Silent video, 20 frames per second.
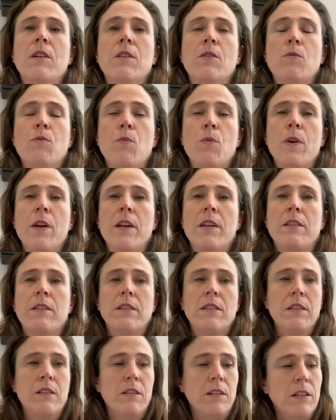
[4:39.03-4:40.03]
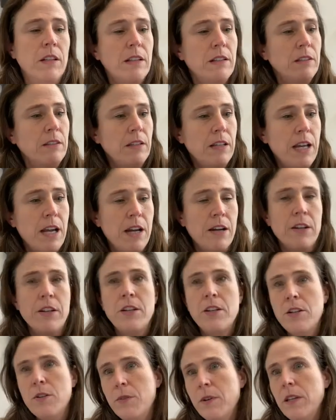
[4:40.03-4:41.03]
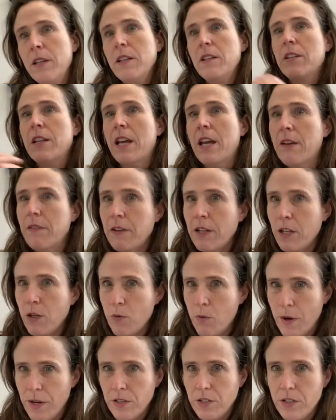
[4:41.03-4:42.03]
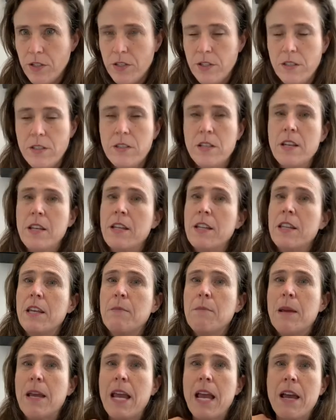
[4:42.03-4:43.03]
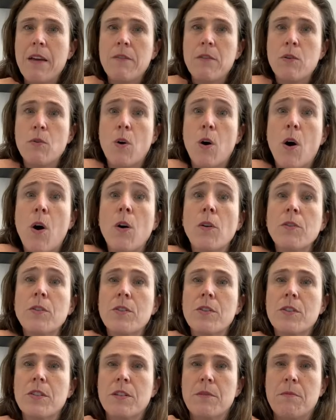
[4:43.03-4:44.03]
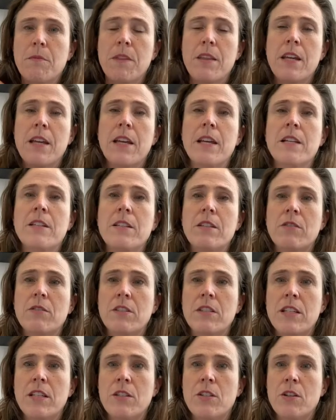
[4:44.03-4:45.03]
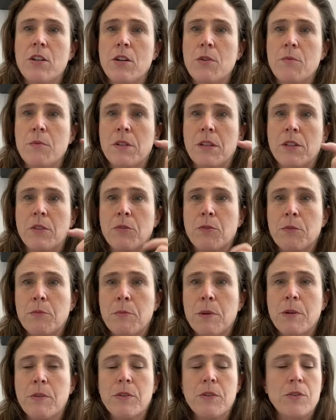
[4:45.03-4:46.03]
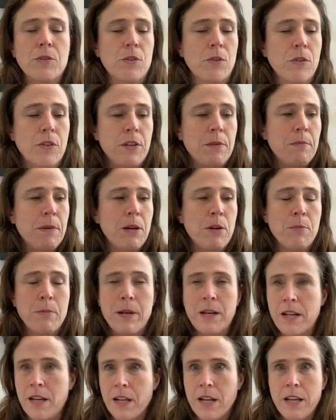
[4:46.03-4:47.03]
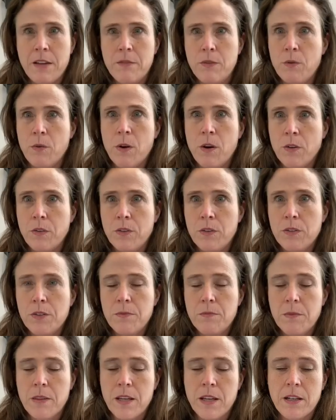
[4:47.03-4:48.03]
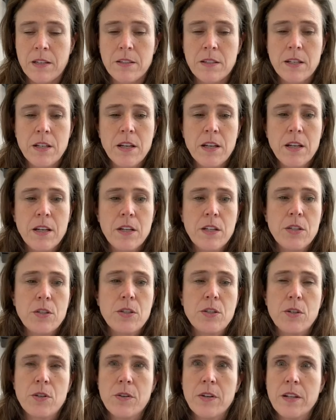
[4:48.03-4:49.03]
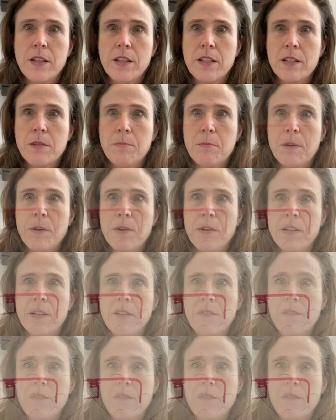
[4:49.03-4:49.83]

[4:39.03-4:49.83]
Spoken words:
with little, how are you doing? Do you have any questions? They may have you alter some things. They'll send you home with a little remote control. They may or may not have you alter some things during this period of